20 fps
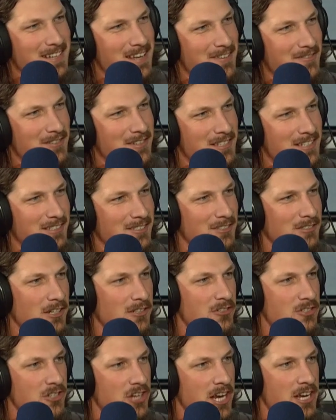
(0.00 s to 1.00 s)
everything
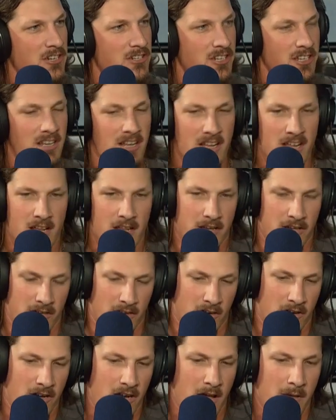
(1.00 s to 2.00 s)
starts changing. And
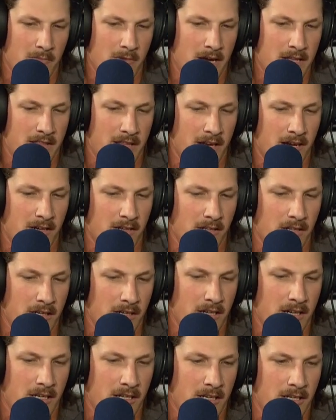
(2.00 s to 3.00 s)
I'm right there. I
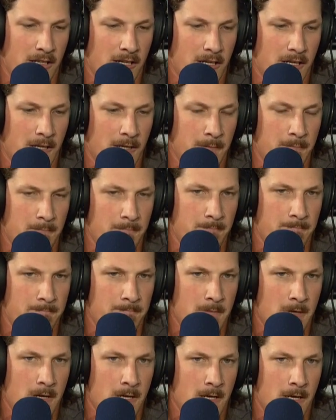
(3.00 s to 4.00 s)
don't
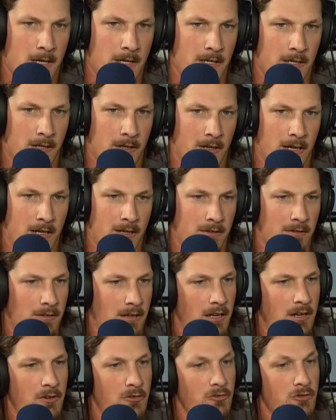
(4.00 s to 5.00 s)

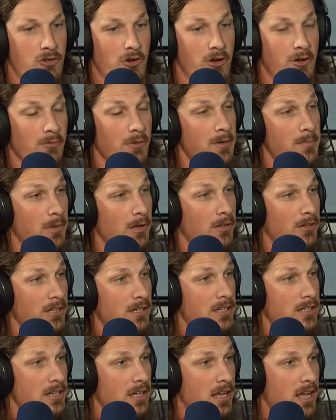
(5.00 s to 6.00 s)
enjoy
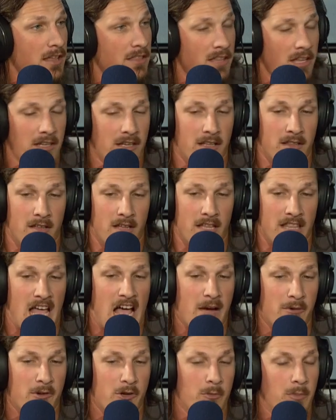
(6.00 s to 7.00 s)
rebuilding. I think
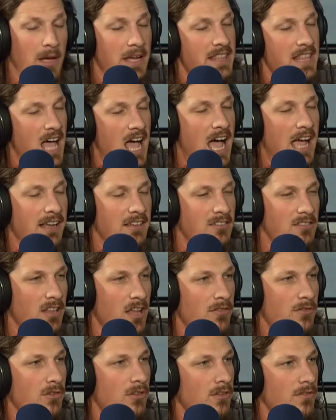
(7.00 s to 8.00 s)
when you play in the highest
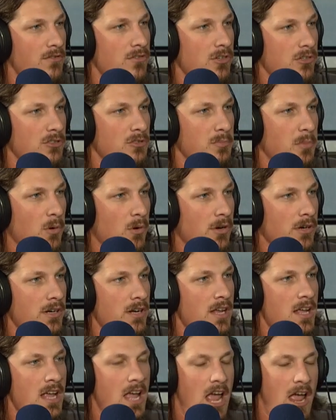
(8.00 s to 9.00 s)
level of your sport,
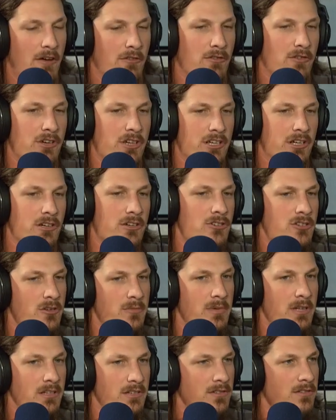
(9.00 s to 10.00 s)
every year should
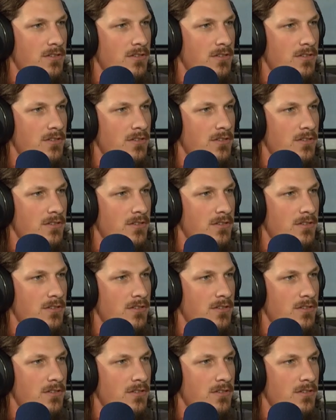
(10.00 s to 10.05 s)
be